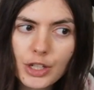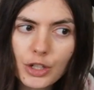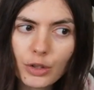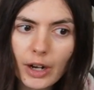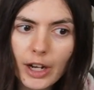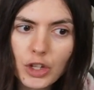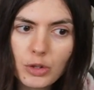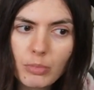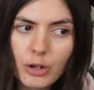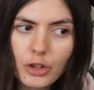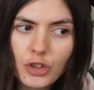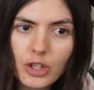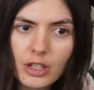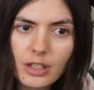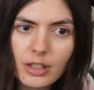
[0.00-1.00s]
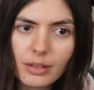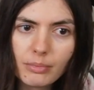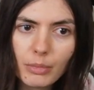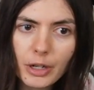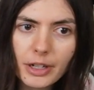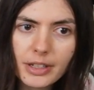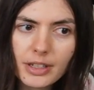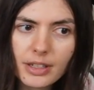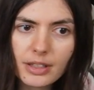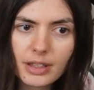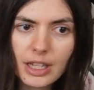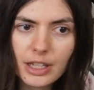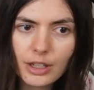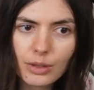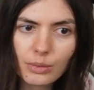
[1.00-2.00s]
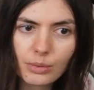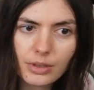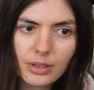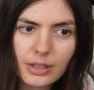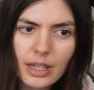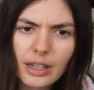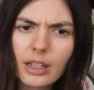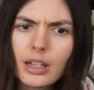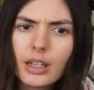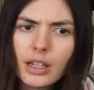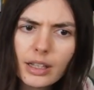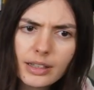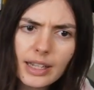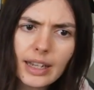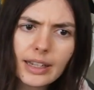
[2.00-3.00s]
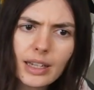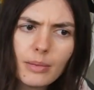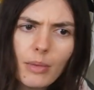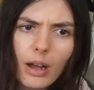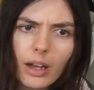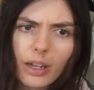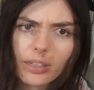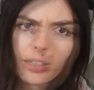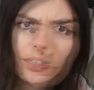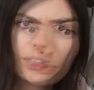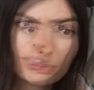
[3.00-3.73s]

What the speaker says: scratch marks. Thank you. Tech, come on.